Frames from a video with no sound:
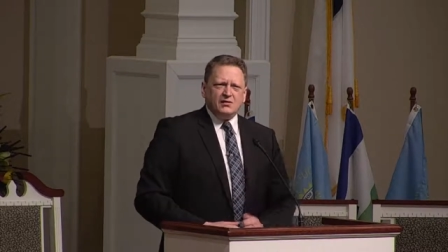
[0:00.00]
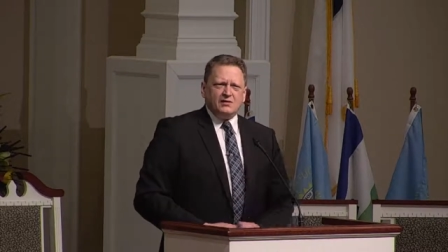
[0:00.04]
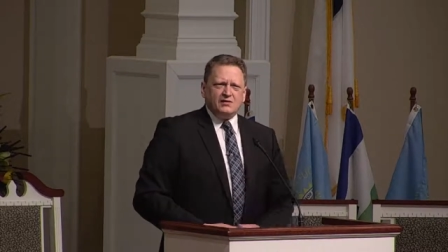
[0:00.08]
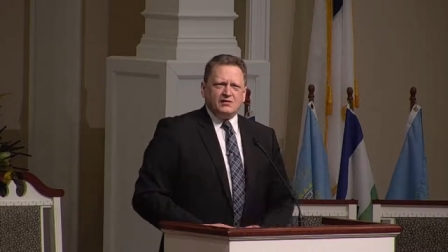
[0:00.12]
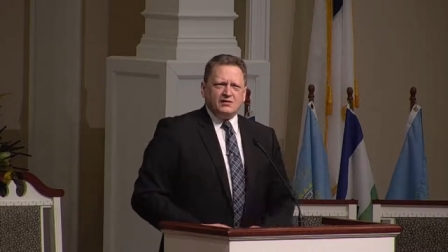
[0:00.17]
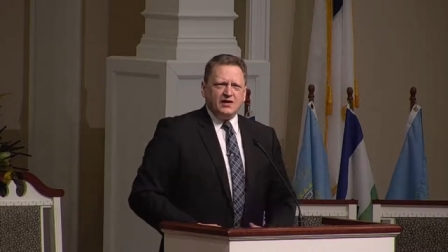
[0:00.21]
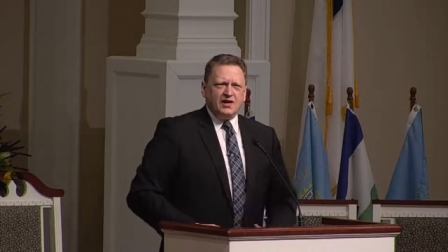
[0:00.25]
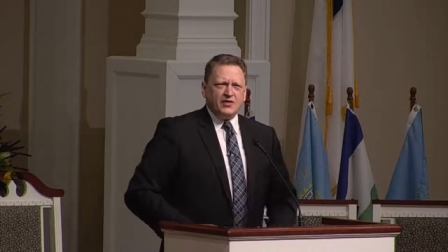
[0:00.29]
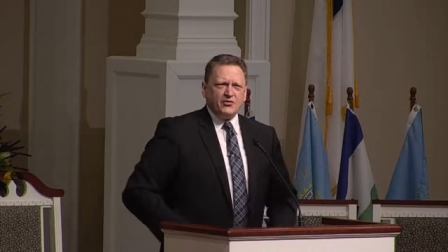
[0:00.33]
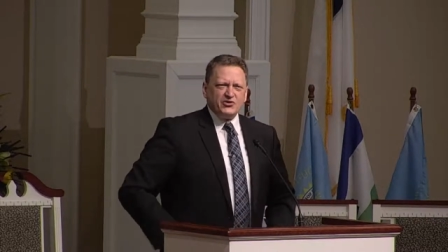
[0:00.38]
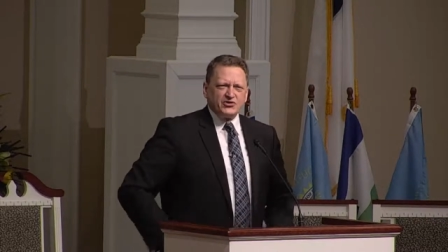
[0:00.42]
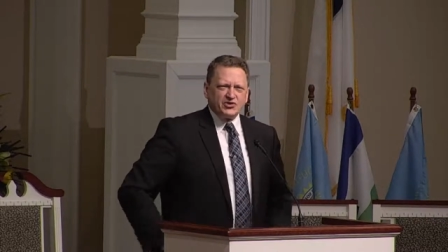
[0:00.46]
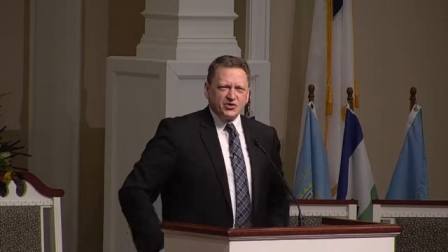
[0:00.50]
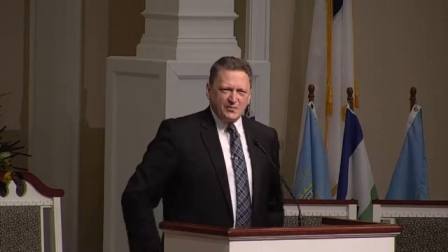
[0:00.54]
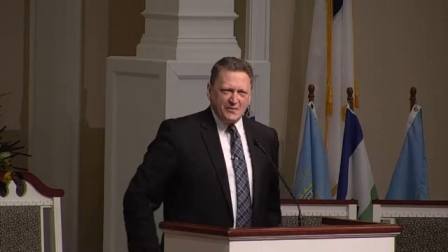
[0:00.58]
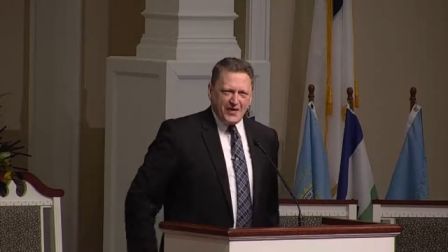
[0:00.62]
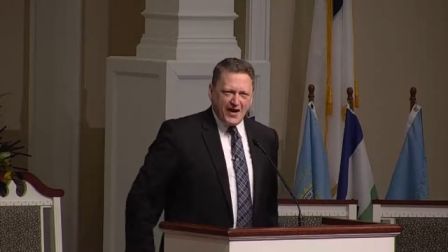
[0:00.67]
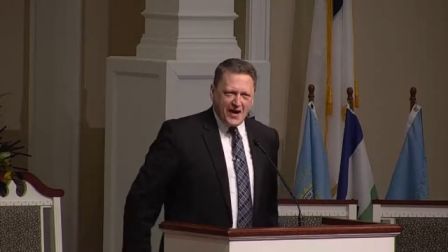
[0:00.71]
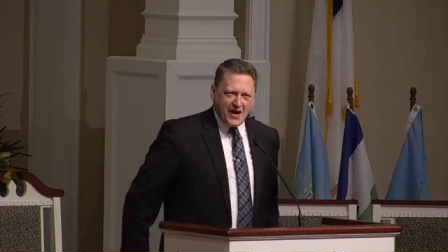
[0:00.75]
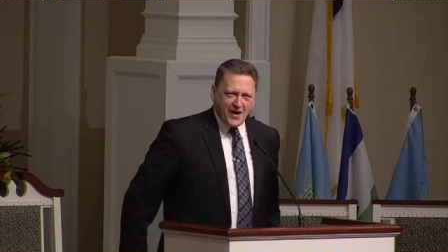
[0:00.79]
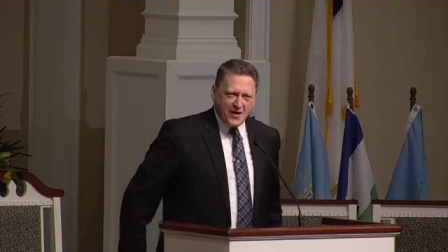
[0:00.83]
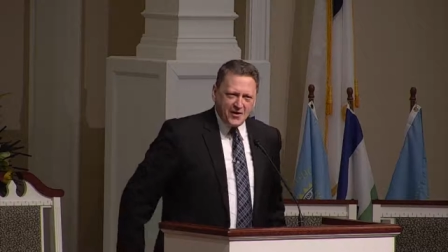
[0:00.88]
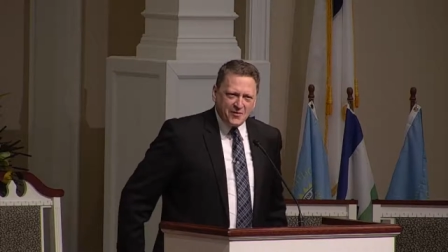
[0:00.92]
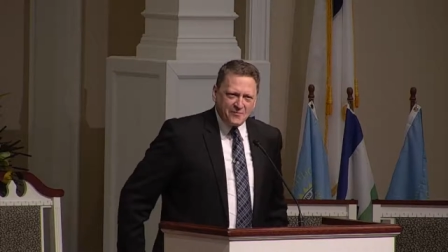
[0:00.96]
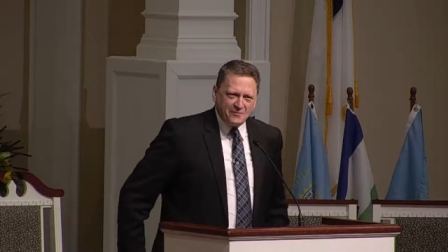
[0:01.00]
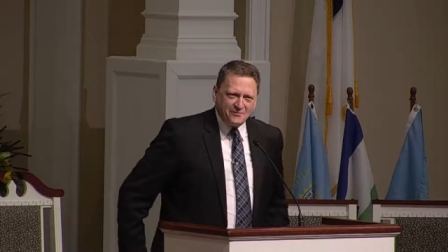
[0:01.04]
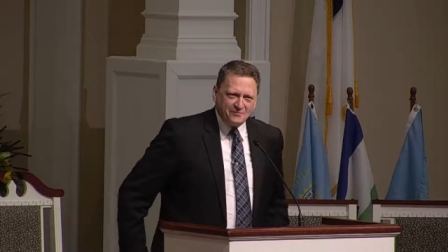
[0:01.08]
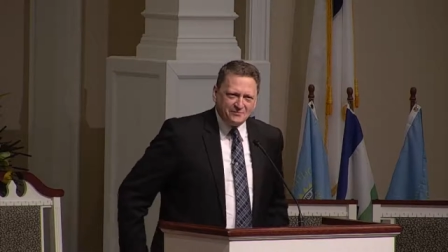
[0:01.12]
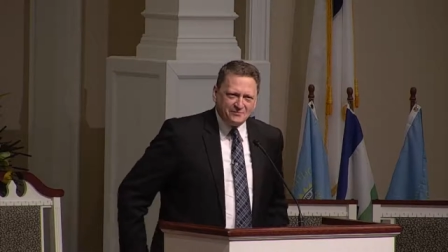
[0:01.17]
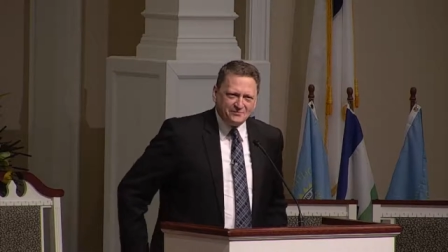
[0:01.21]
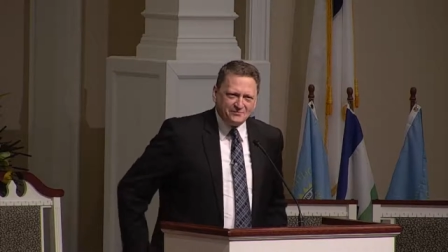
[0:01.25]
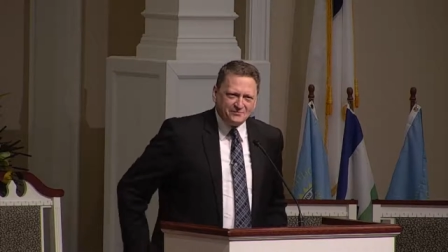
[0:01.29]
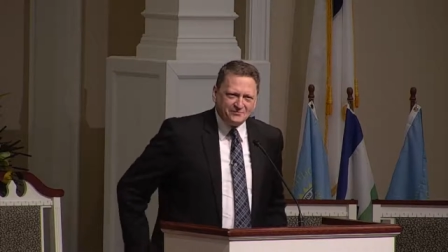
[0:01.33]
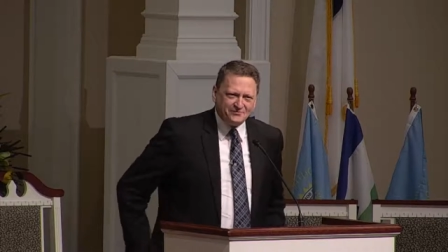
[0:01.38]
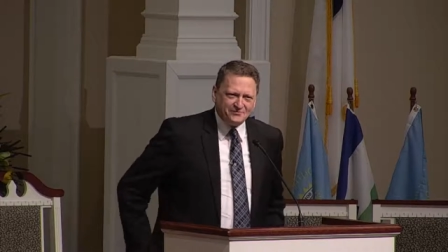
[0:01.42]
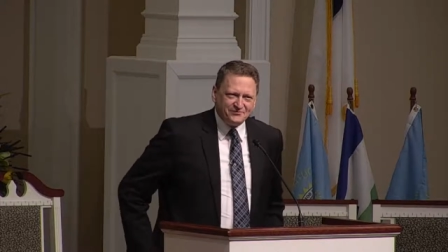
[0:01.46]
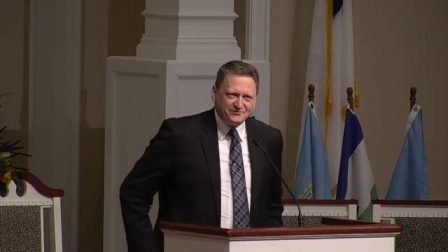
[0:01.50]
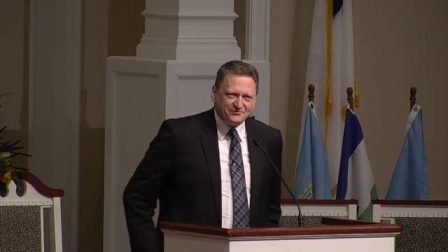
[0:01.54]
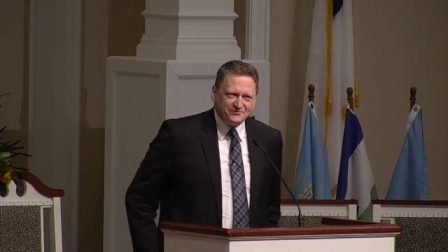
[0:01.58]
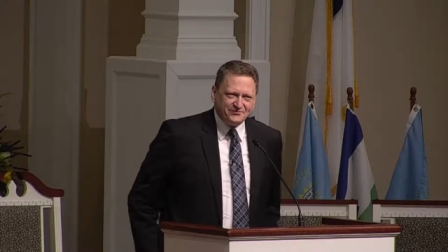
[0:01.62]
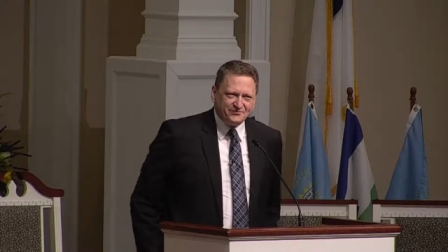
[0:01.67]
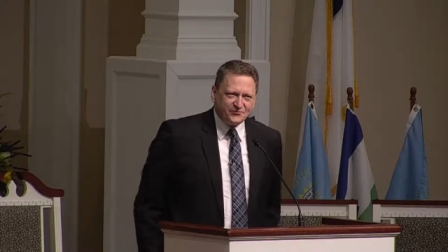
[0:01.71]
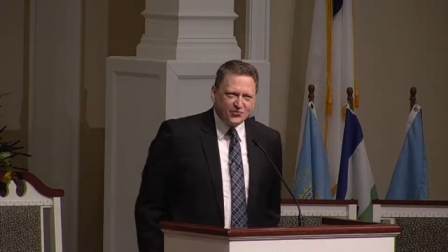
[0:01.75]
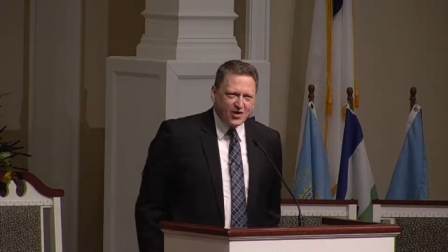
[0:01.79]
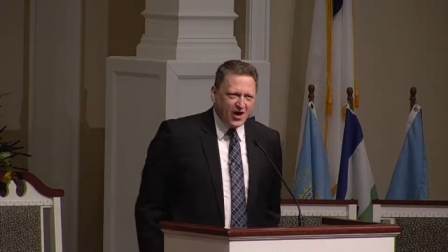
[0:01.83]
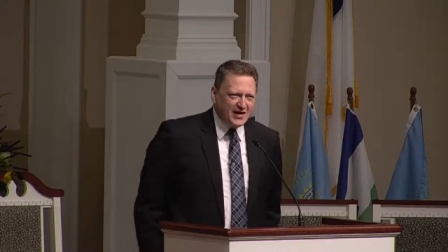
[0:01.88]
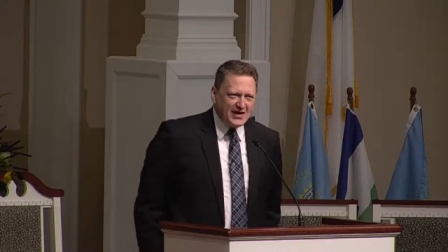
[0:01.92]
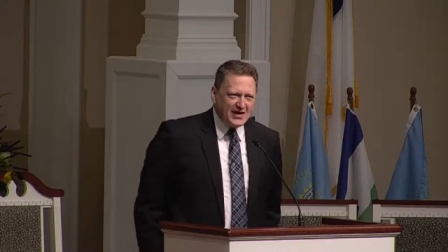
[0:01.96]
It was a bear
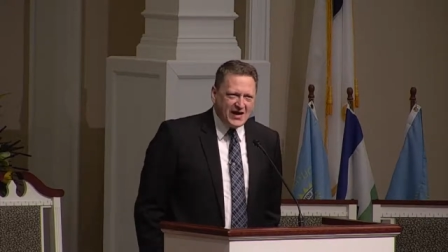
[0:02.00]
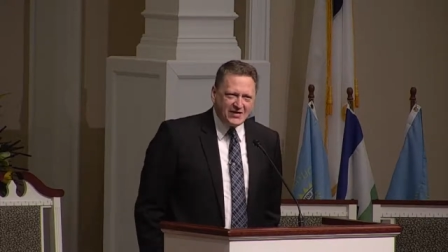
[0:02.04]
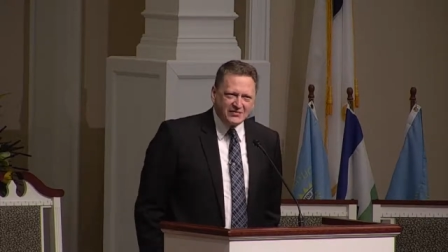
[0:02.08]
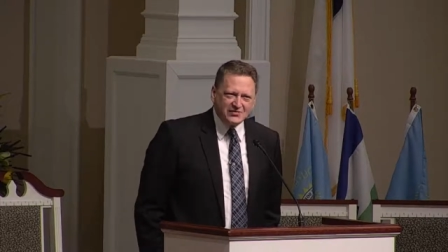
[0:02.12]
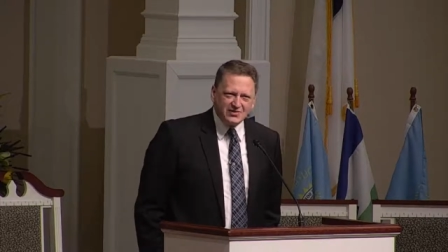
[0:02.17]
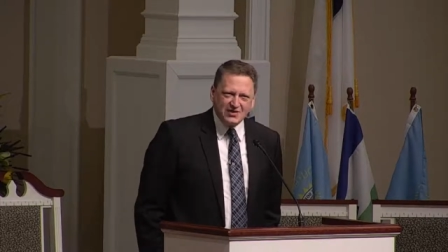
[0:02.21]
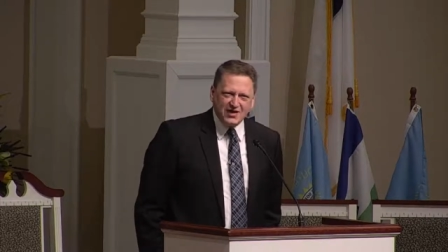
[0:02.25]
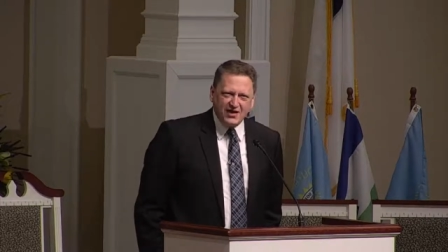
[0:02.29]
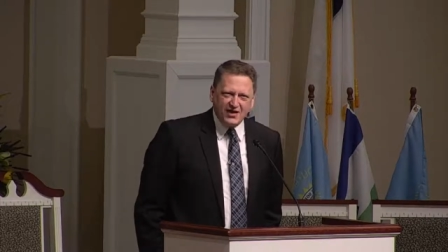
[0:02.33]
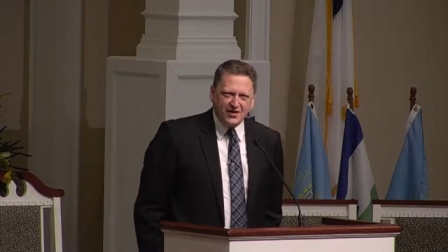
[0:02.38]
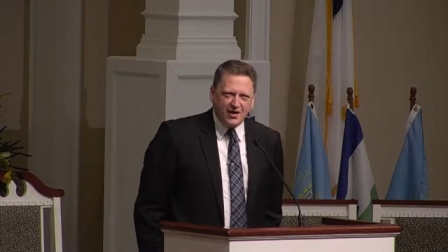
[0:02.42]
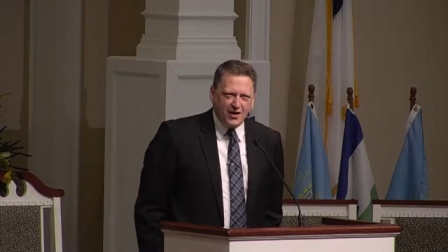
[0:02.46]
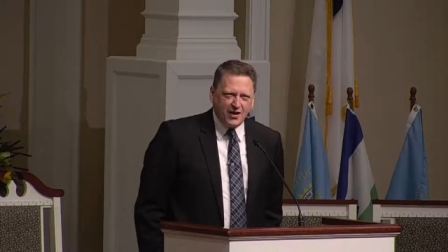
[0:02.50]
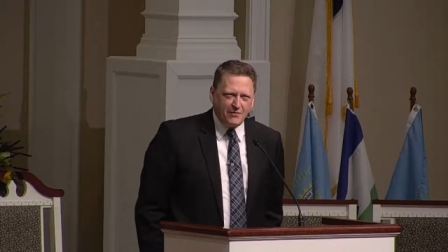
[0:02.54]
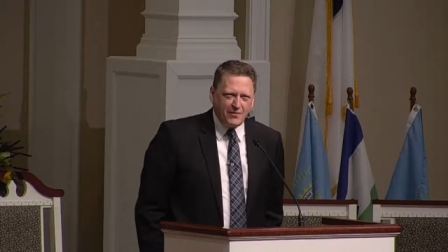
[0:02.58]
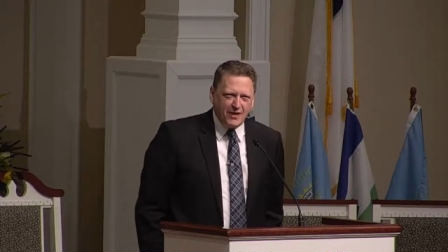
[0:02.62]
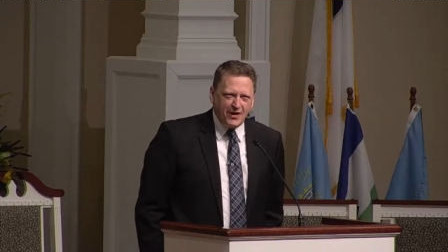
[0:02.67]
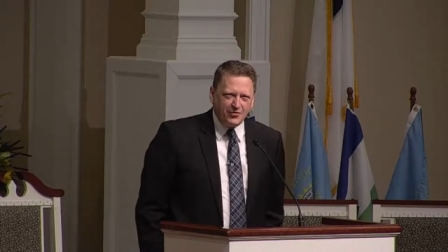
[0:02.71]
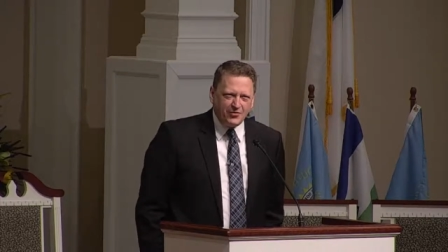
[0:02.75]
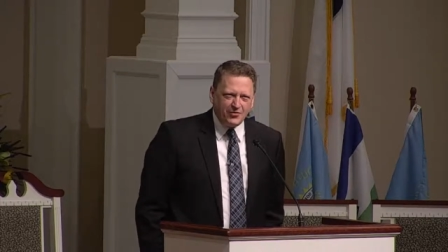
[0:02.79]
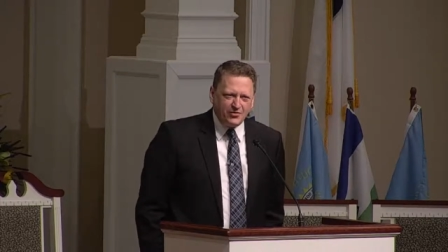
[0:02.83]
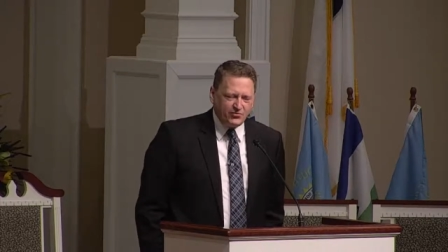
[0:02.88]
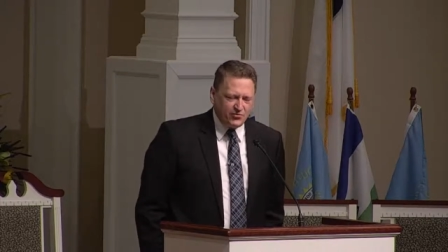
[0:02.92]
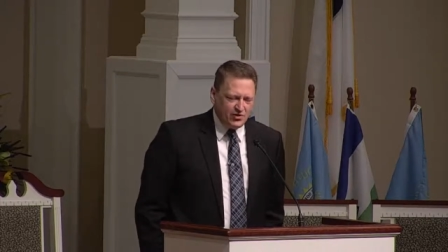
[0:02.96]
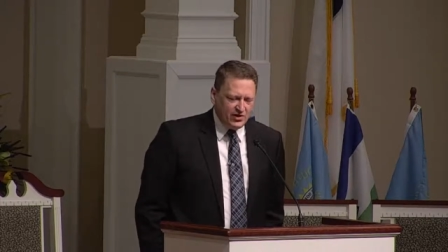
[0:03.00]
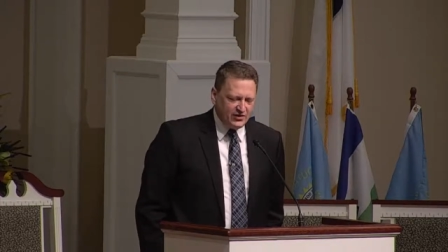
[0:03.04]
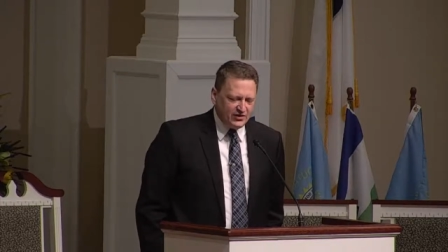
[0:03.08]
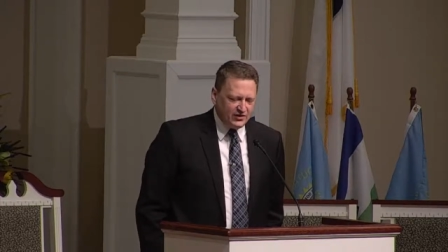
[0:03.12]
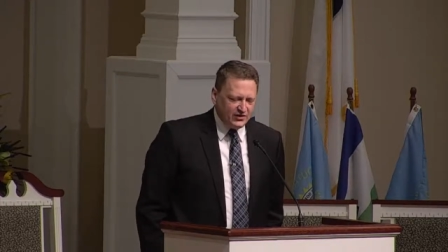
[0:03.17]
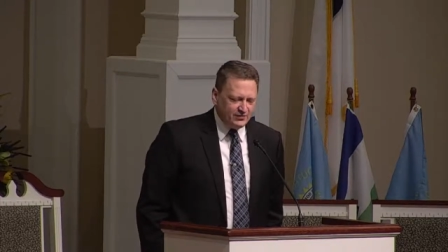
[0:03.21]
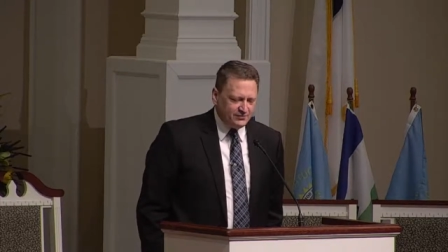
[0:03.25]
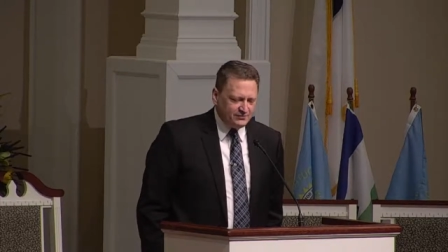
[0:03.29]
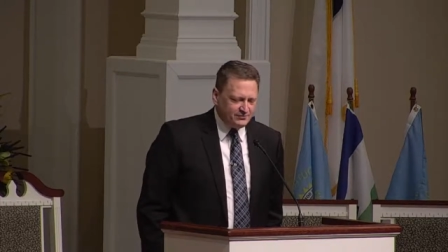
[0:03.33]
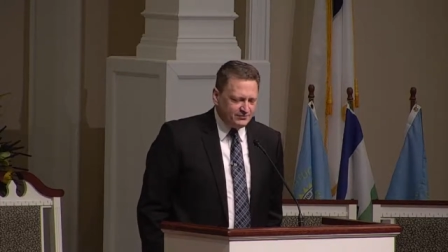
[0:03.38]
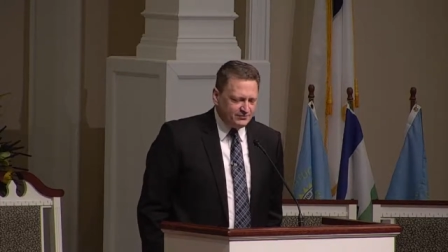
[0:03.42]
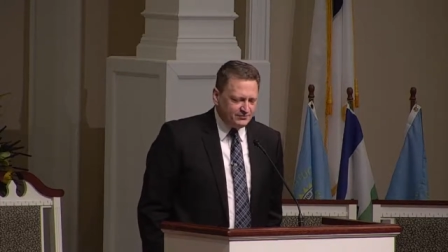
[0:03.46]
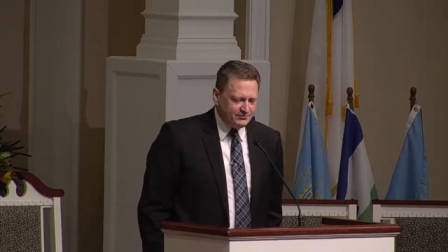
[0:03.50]
right outside our bedroom window.